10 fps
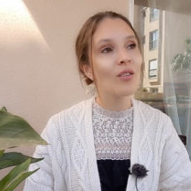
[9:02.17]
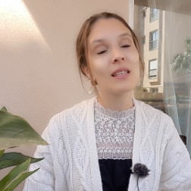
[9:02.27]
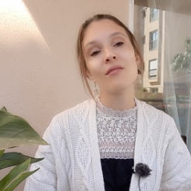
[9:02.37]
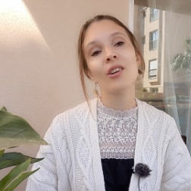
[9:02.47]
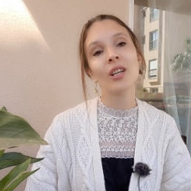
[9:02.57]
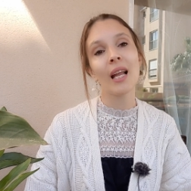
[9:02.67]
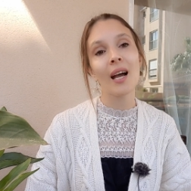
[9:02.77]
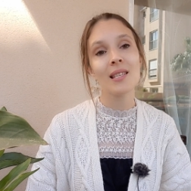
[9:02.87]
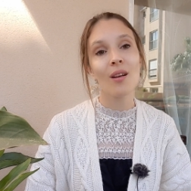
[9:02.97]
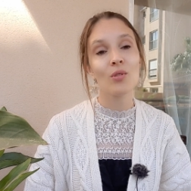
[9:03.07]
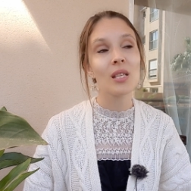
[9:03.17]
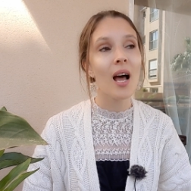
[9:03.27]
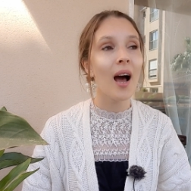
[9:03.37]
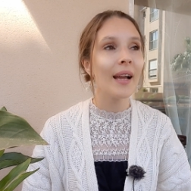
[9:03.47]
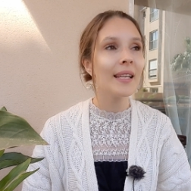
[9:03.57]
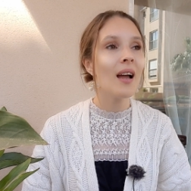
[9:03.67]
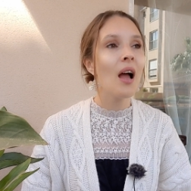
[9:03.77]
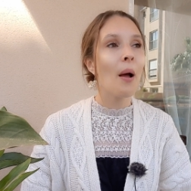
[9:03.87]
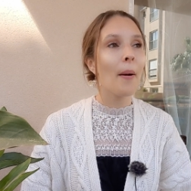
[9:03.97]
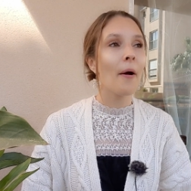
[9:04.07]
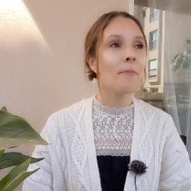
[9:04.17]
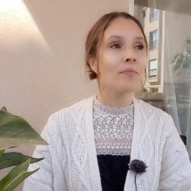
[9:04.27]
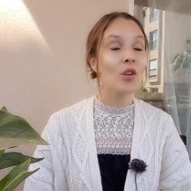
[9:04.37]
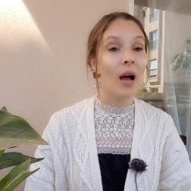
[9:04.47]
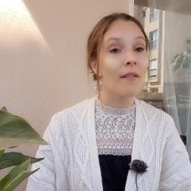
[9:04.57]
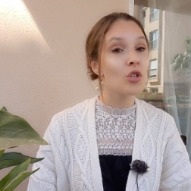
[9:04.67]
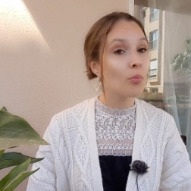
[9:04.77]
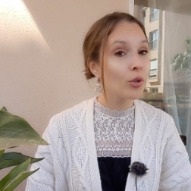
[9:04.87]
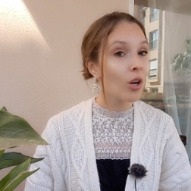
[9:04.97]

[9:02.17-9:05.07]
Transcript: It's very nice outside. You have to put